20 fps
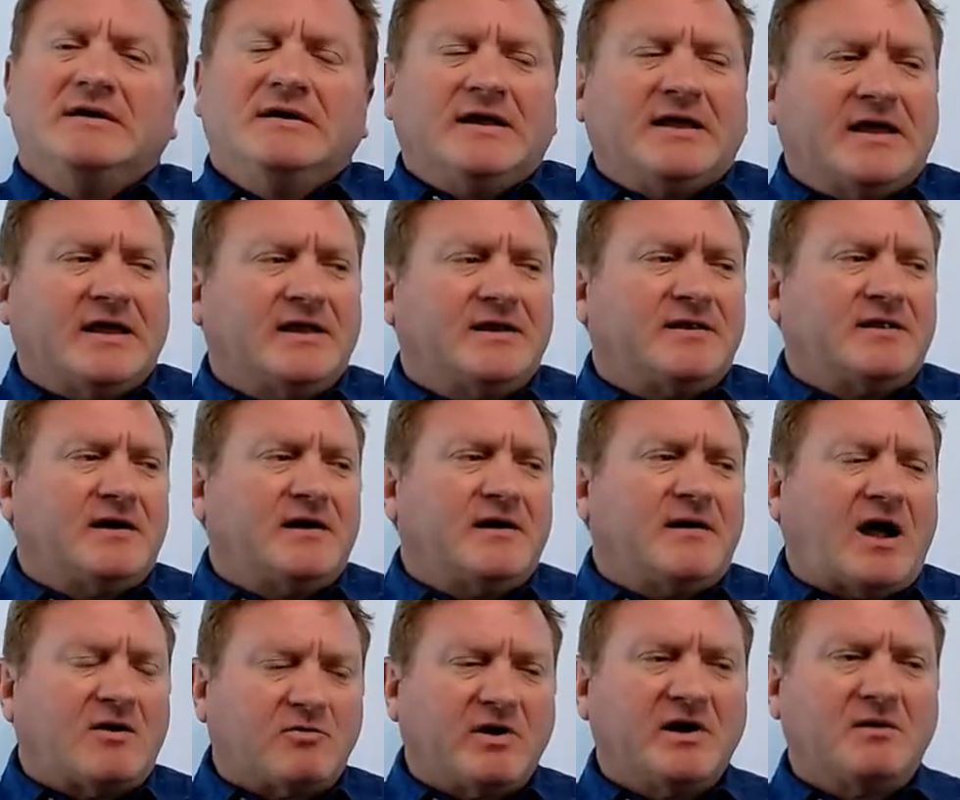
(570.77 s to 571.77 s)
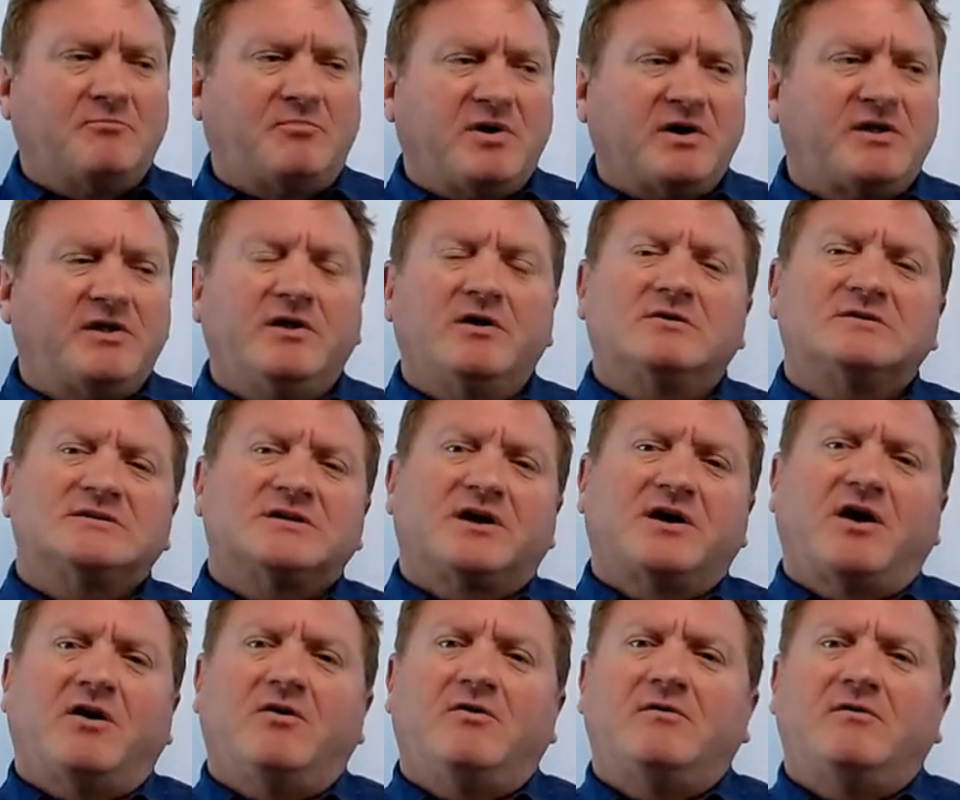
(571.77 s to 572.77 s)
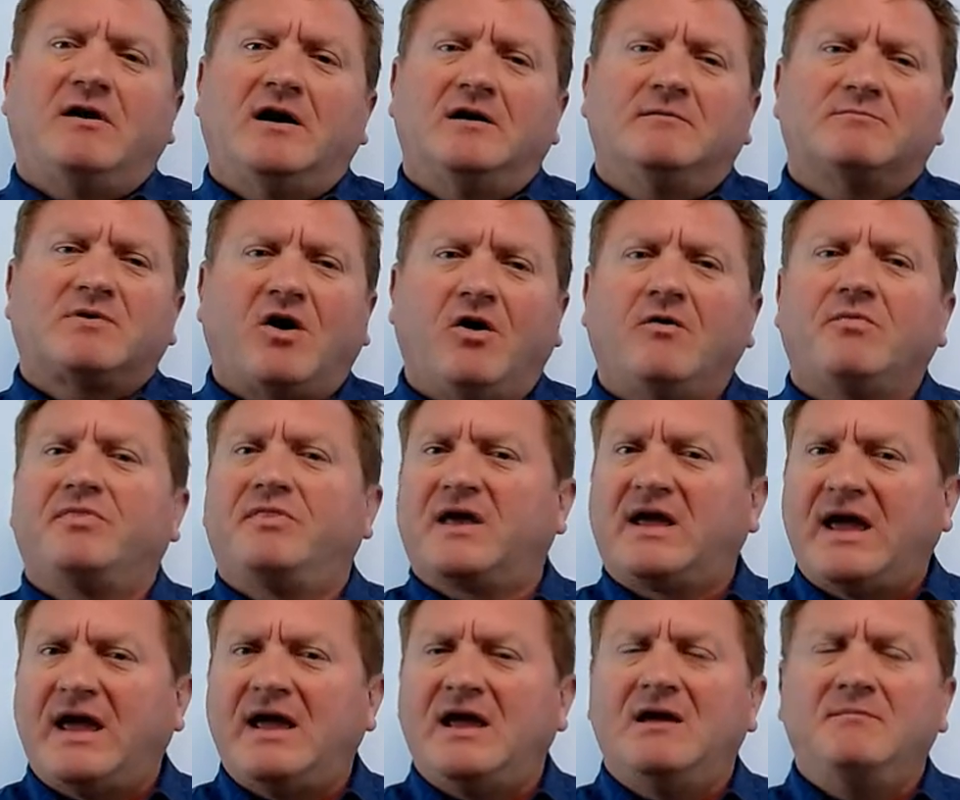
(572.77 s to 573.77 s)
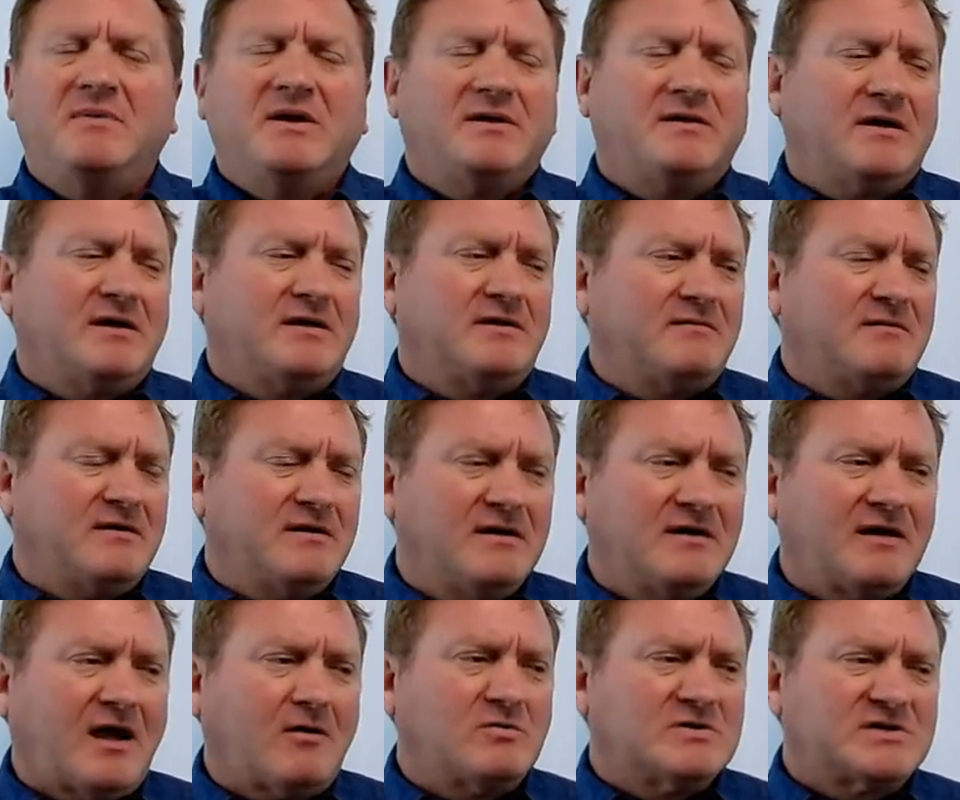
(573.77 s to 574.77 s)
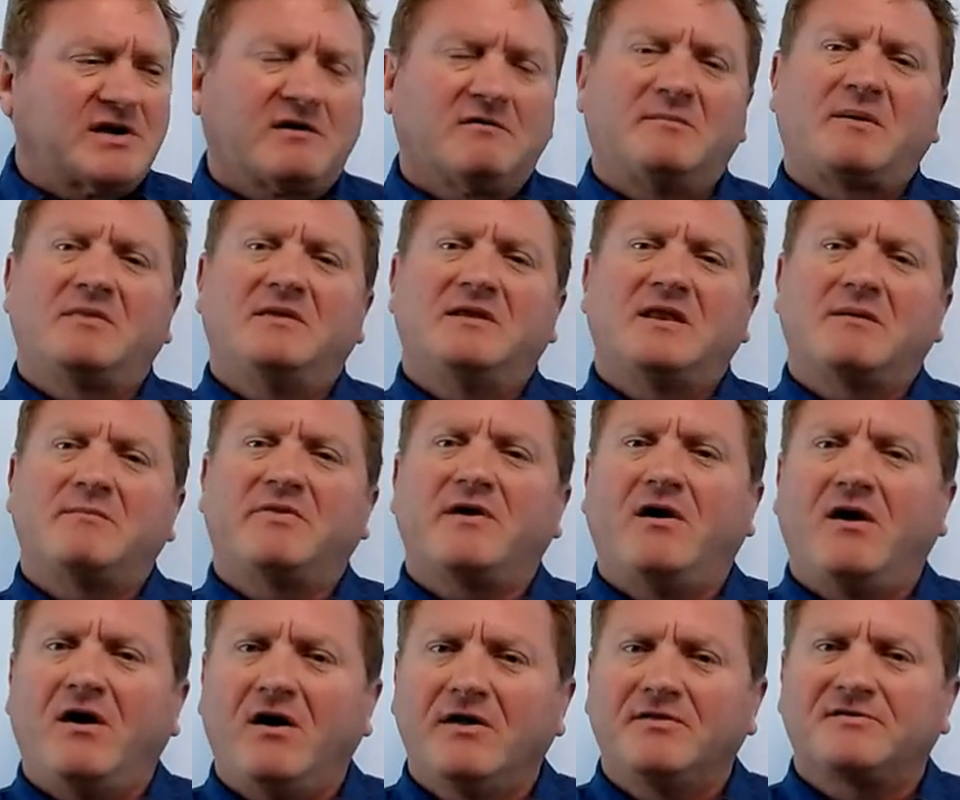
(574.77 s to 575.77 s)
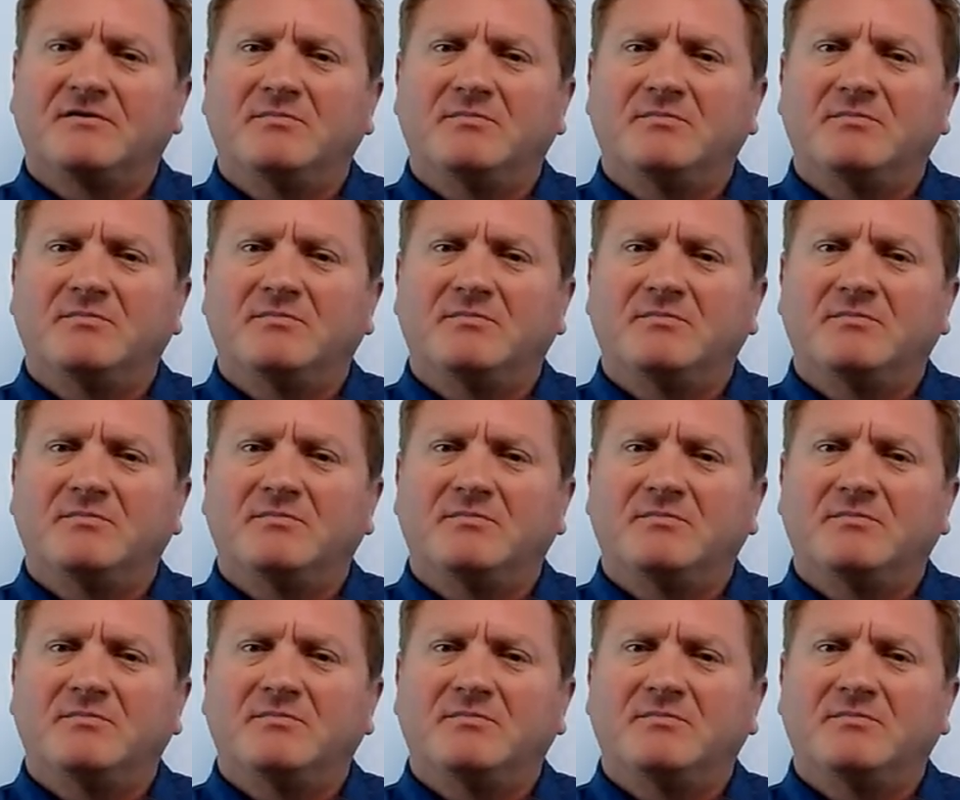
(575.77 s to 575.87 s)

And I read a book years ago called The Game, and I wish I could remember the name of the author,